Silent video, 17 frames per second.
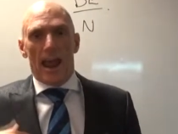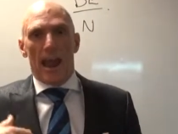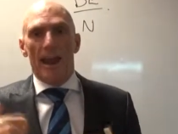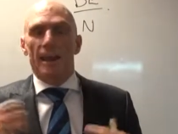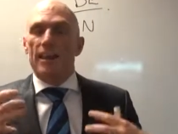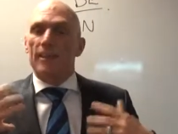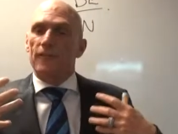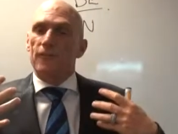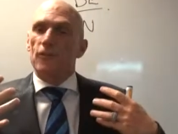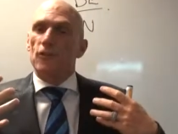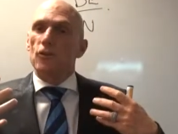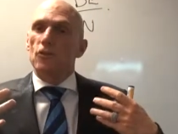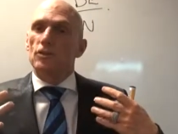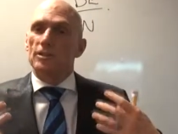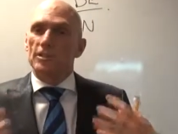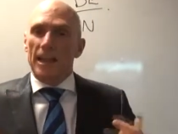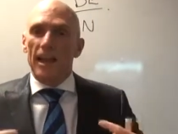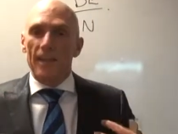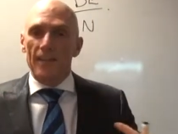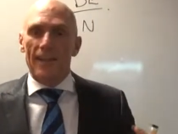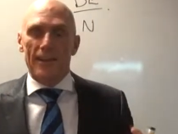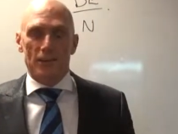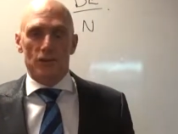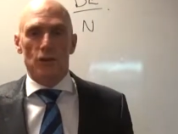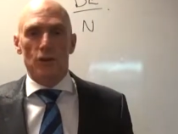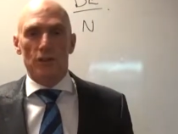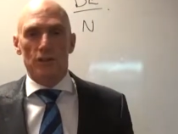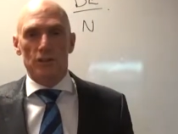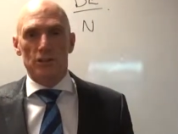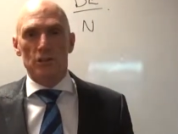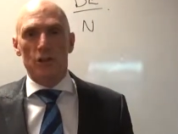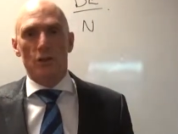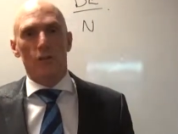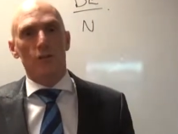And if you say that to
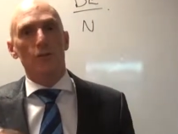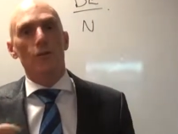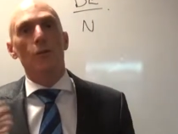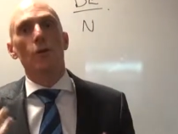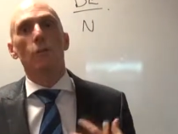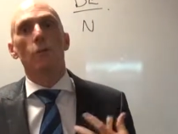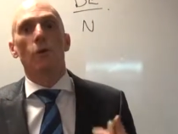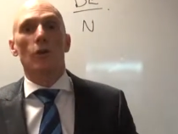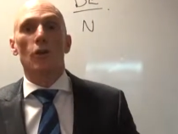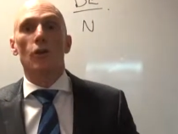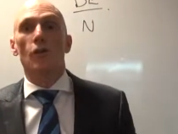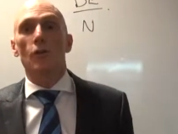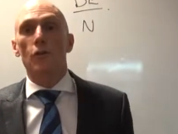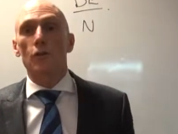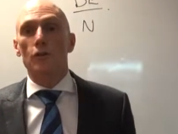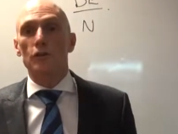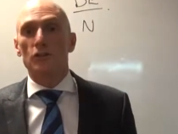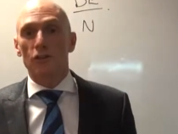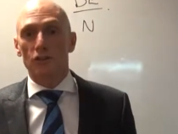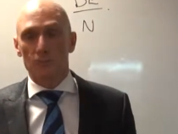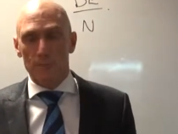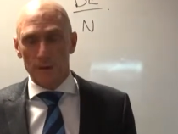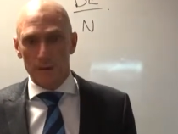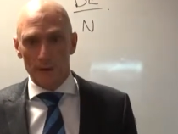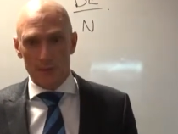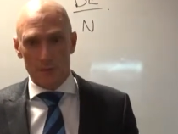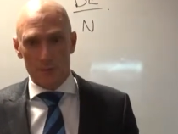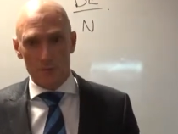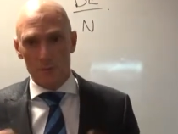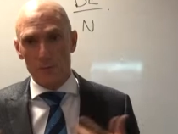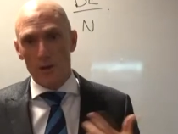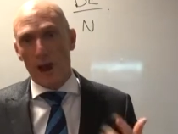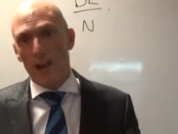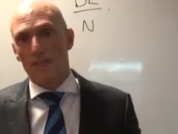yourself, you're working on your self belief
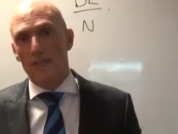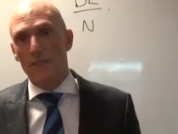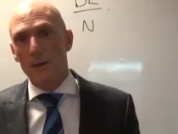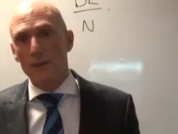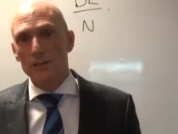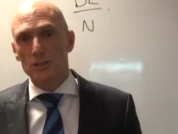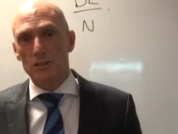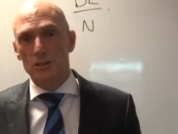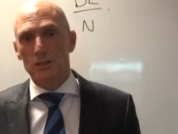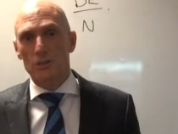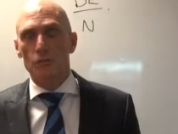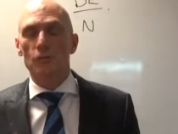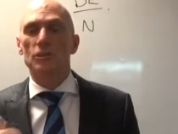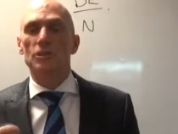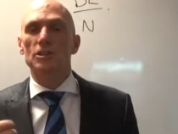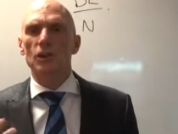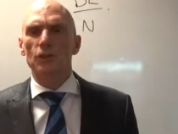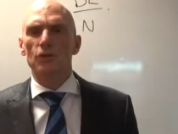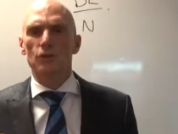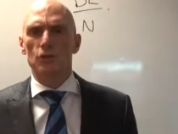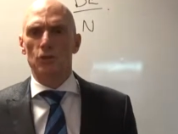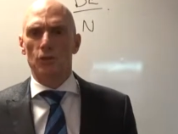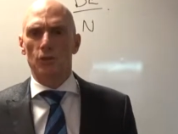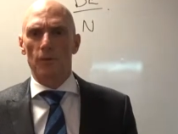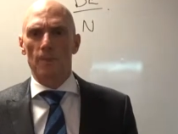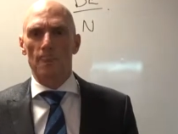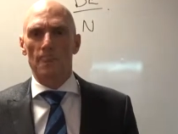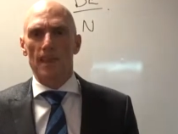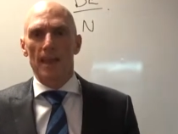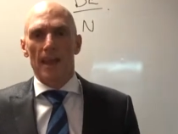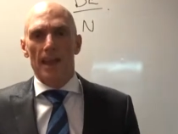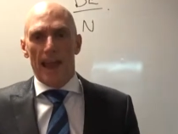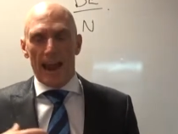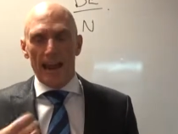through affirmation, through self talk.
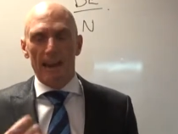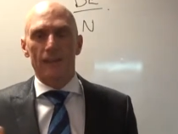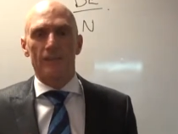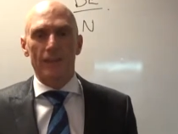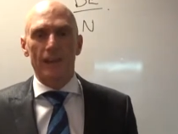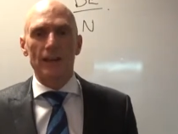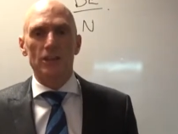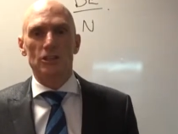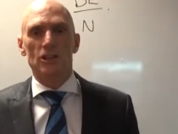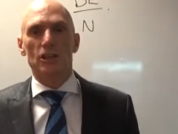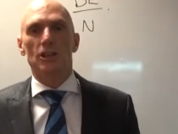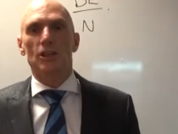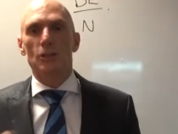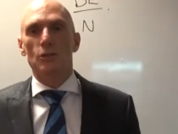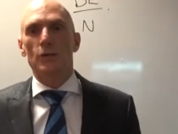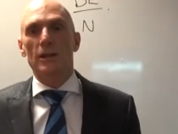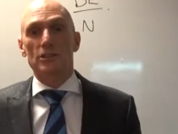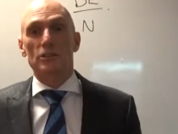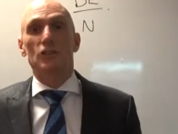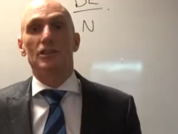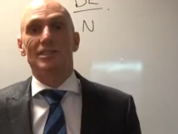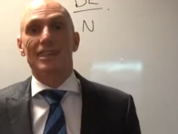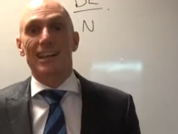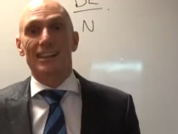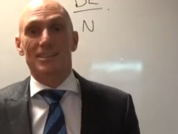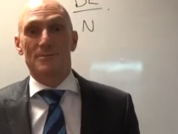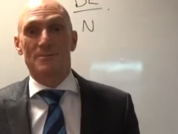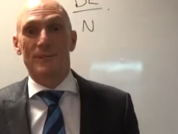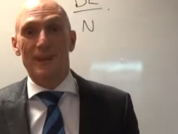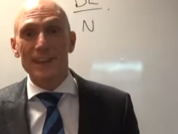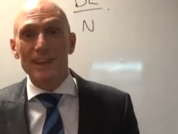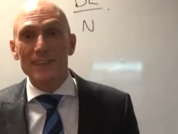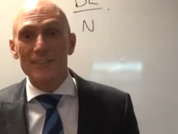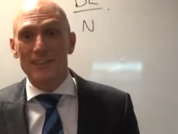And eventually you actually start to
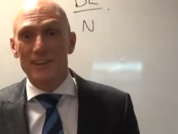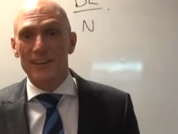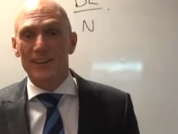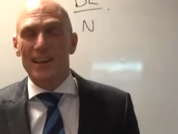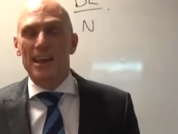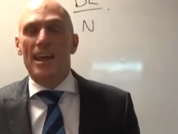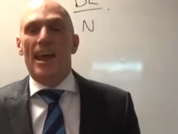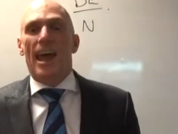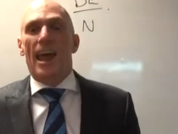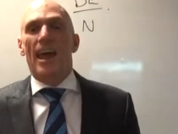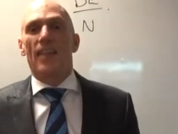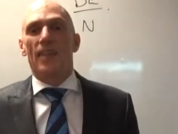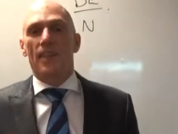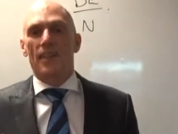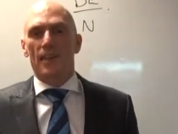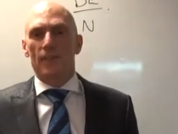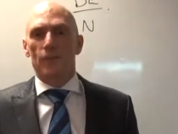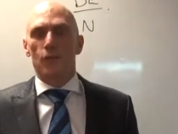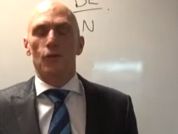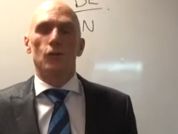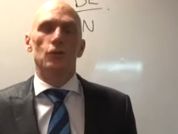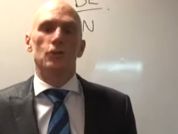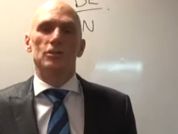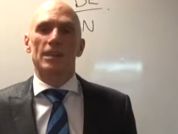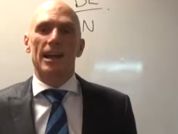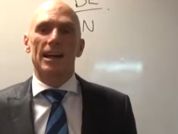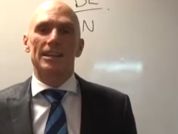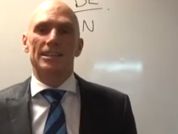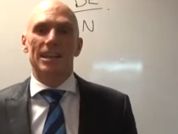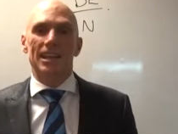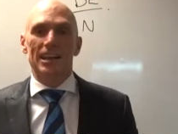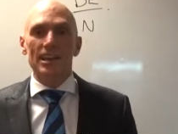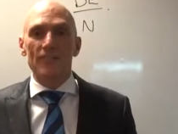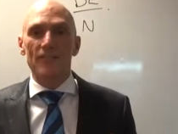believe it, and therefore you start
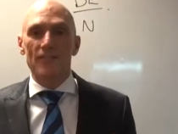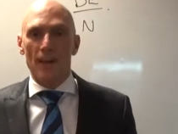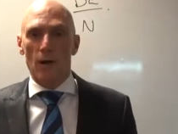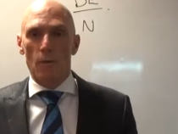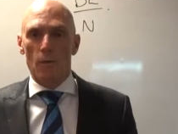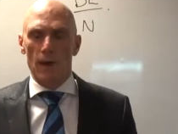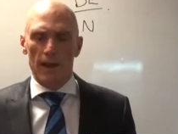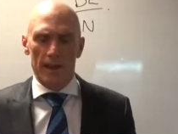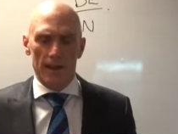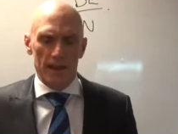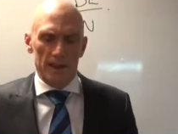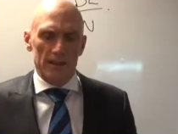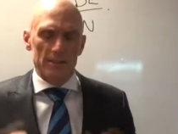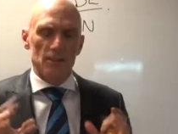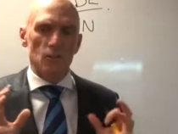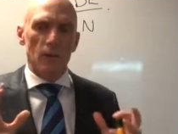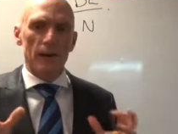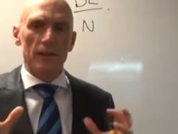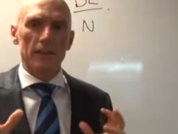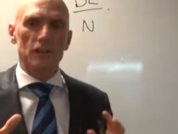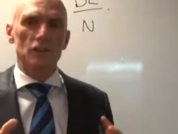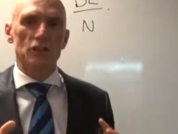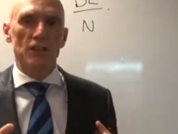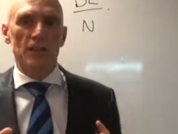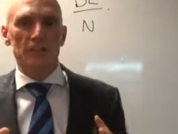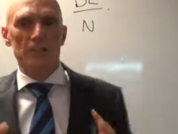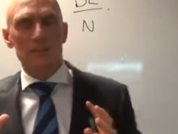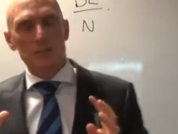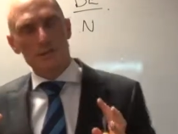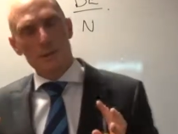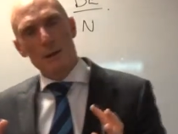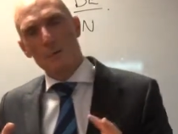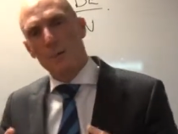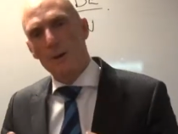to live that way. See, one of the
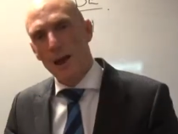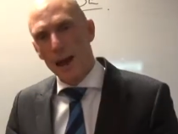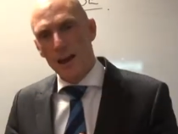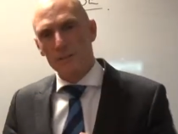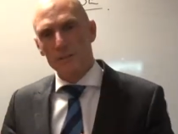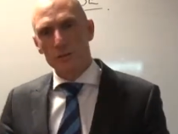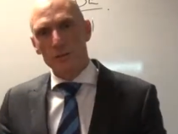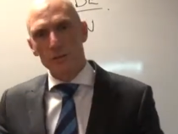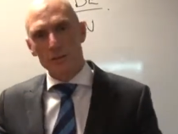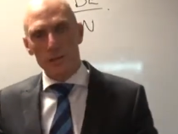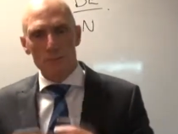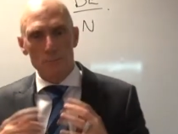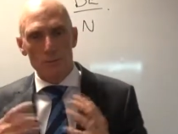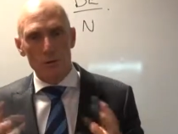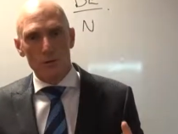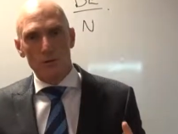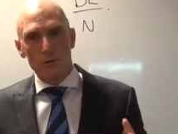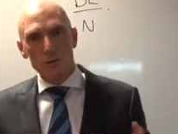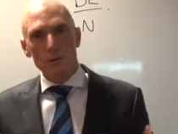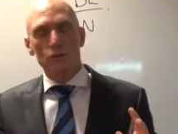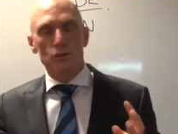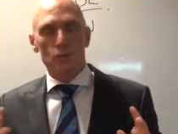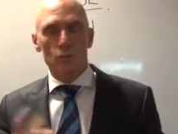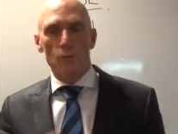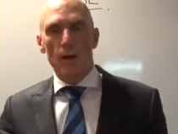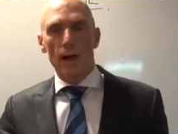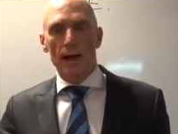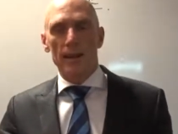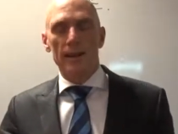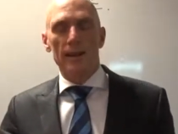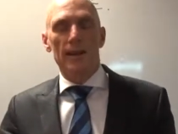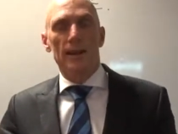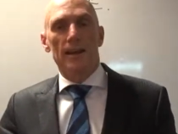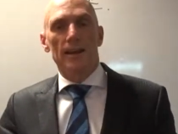challenges people have is when they put lose the weight,